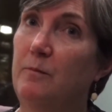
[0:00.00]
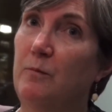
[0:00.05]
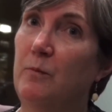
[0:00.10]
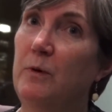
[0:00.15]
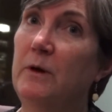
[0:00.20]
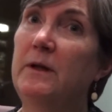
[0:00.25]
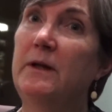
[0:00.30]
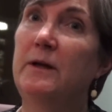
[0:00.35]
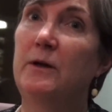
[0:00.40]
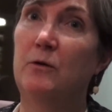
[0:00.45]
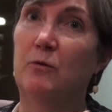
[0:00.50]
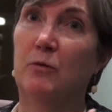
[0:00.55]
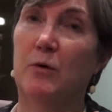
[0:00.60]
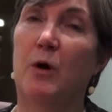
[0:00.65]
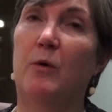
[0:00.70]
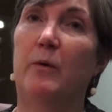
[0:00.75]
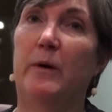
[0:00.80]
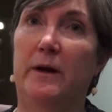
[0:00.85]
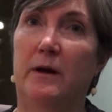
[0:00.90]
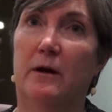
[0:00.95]
really
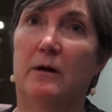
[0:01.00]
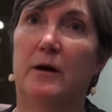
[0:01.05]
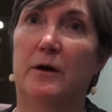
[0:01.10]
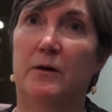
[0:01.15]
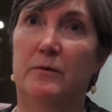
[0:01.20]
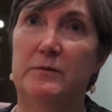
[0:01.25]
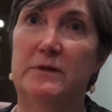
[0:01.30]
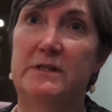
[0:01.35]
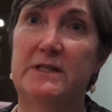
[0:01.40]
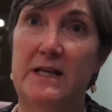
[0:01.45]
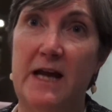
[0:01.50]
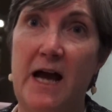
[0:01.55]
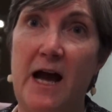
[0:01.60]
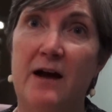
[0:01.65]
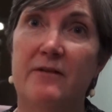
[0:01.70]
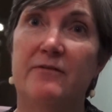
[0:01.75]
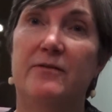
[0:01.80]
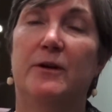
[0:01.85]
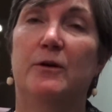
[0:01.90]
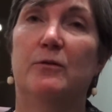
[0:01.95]
growing our own
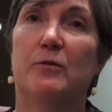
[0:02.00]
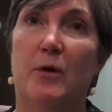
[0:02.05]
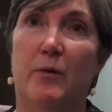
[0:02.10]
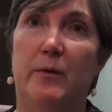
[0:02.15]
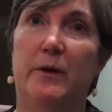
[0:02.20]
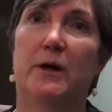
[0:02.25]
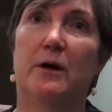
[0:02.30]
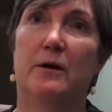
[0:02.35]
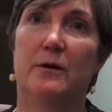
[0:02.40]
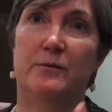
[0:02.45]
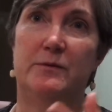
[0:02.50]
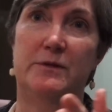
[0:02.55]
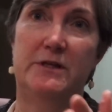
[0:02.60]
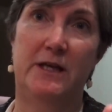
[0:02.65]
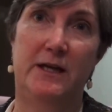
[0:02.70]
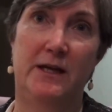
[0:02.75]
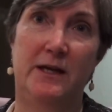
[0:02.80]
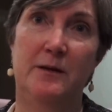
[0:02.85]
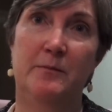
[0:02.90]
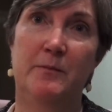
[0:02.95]
staff and growing our own
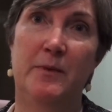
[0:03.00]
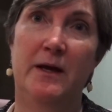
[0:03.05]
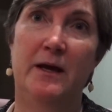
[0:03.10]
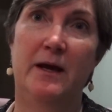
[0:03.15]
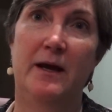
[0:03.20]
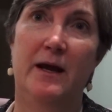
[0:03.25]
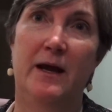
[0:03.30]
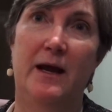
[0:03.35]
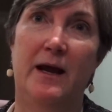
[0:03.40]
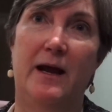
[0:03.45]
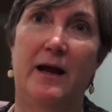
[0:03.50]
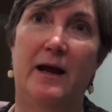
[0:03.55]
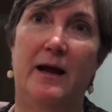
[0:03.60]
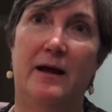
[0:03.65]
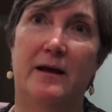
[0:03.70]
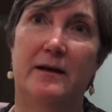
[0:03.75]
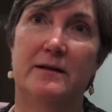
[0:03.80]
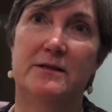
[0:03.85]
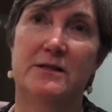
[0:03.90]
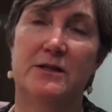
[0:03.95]
team.
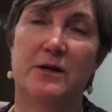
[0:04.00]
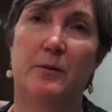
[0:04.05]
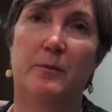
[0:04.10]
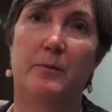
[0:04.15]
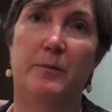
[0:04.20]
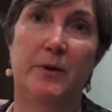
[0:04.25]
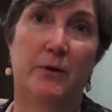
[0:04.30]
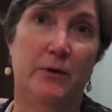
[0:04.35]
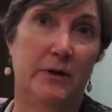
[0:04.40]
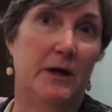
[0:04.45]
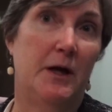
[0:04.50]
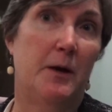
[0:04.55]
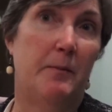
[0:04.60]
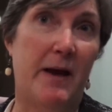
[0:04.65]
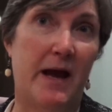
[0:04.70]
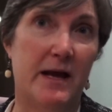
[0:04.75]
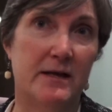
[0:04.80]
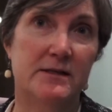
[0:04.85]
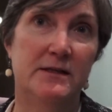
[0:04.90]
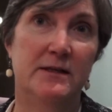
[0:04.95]
And so building
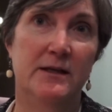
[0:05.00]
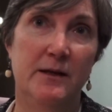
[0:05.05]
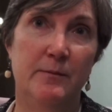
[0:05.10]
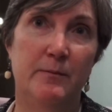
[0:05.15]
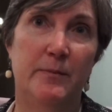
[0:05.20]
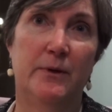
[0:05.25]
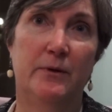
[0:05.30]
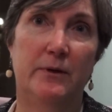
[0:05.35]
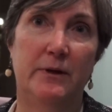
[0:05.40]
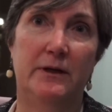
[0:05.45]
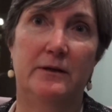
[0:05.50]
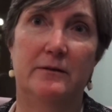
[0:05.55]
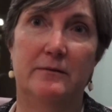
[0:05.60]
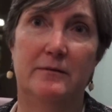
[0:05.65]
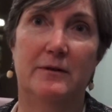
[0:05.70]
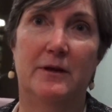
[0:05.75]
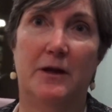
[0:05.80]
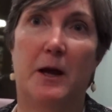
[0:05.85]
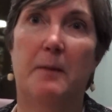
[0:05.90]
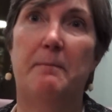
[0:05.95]
capacity, building
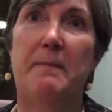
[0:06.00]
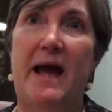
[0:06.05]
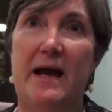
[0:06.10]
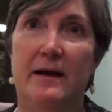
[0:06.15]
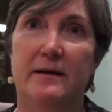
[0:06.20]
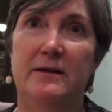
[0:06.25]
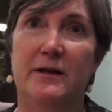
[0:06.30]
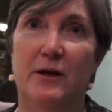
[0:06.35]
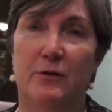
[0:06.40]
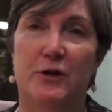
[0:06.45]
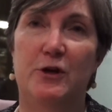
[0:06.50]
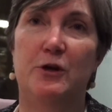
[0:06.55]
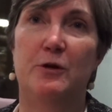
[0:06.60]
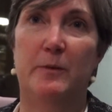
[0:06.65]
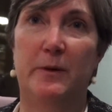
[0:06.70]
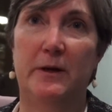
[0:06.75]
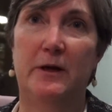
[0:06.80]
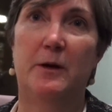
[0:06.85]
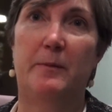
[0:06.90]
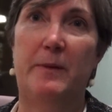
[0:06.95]
the
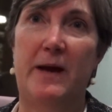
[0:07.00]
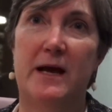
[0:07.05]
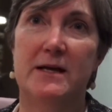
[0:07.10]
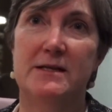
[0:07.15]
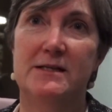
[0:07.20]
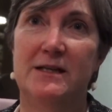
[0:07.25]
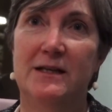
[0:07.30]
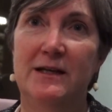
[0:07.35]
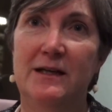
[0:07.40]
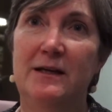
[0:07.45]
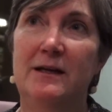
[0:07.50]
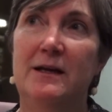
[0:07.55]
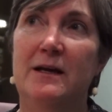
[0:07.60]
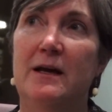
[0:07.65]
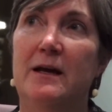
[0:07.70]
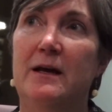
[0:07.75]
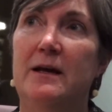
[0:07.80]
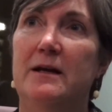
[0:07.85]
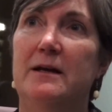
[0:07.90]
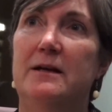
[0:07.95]
human capacity
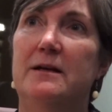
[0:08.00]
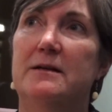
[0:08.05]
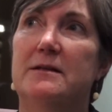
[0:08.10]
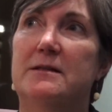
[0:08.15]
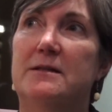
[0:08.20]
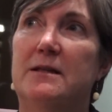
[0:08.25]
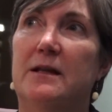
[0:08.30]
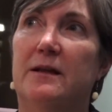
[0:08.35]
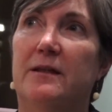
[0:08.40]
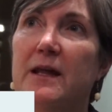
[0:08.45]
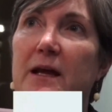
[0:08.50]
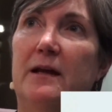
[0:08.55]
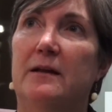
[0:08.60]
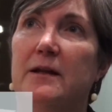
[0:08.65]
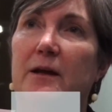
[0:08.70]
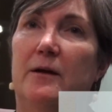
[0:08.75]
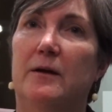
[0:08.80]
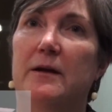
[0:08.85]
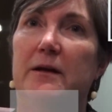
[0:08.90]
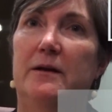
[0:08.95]
is the
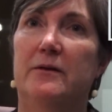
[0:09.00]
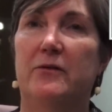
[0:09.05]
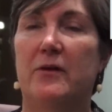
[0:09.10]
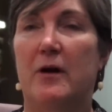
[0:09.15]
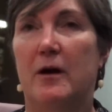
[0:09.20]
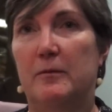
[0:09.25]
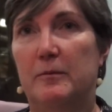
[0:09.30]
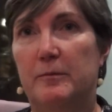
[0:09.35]
thing that is